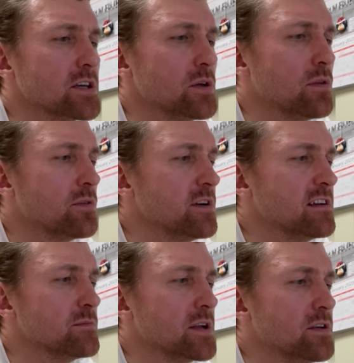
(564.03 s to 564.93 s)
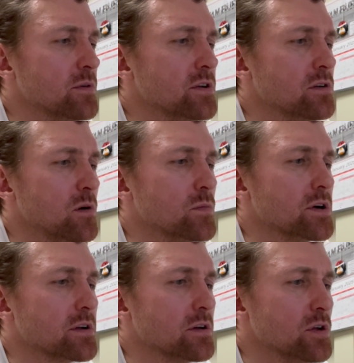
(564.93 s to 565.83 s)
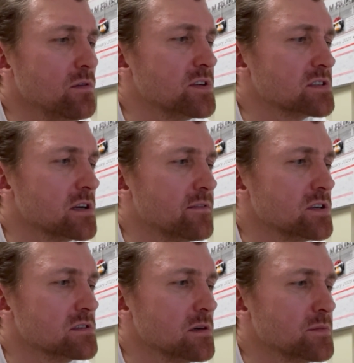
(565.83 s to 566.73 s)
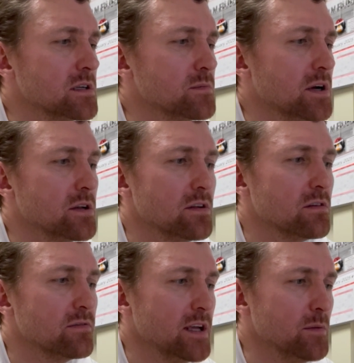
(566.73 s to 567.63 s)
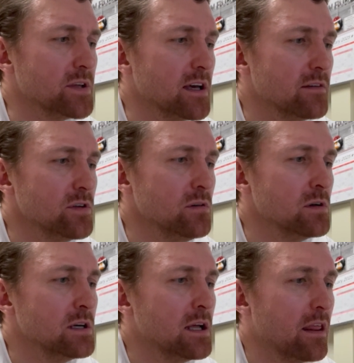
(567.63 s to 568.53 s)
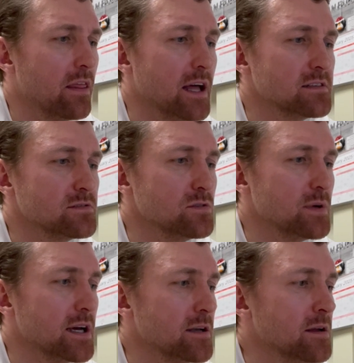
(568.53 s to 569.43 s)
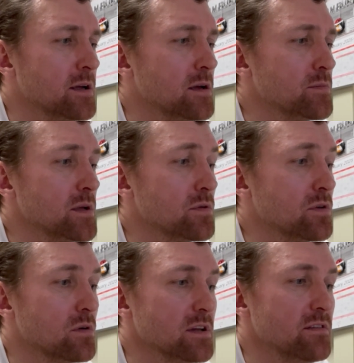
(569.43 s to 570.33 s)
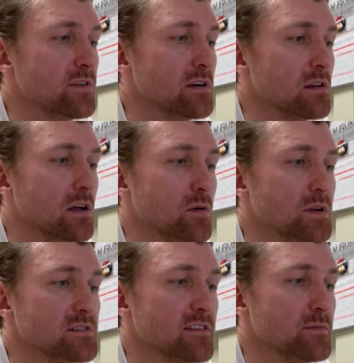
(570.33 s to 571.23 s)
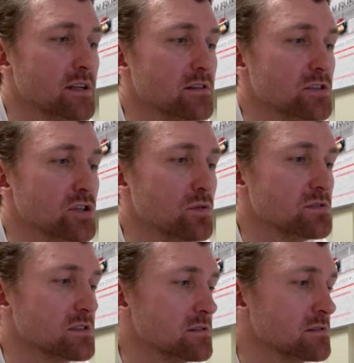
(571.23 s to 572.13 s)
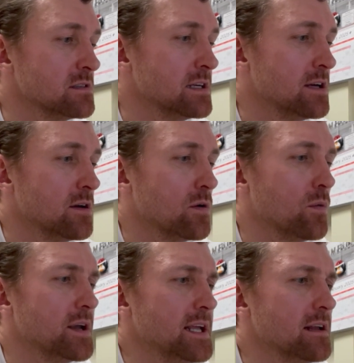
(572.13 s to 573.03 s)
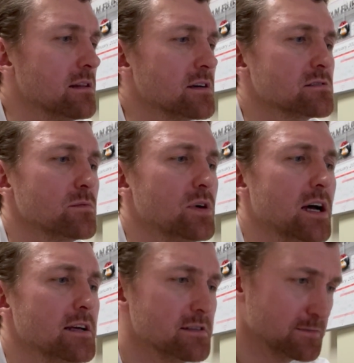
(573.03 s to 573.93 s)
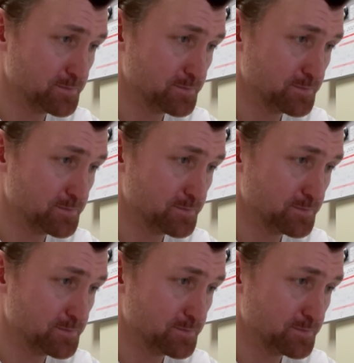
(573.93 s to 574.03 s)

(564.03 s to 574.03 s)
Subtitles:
three have been doing your homework. You've discovered something about your little family, have you? That's too bad. People don't live very long once they've met the Joneses. Juanita looked surprised,